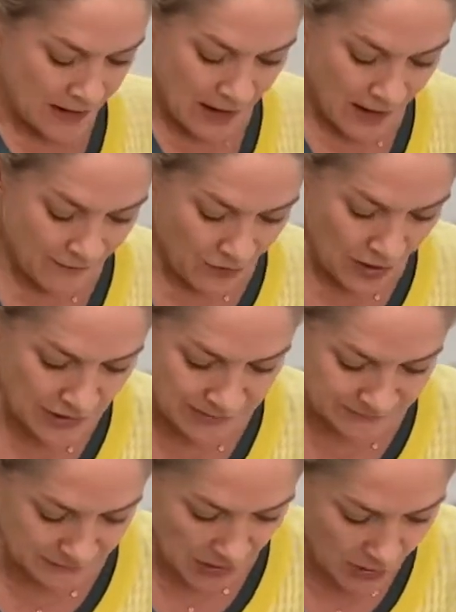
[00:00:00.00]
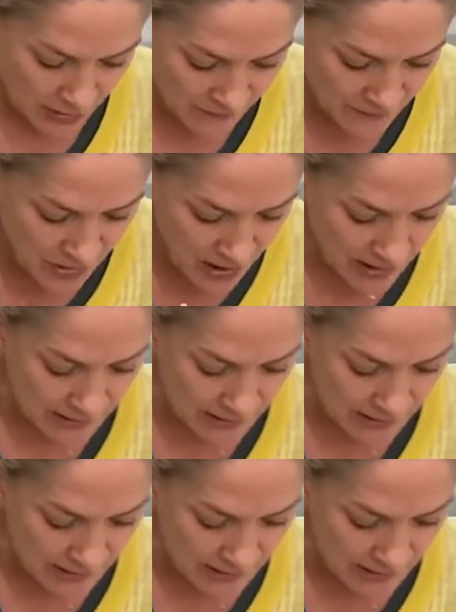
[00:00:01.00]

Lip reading: I've got a whole lot of garlic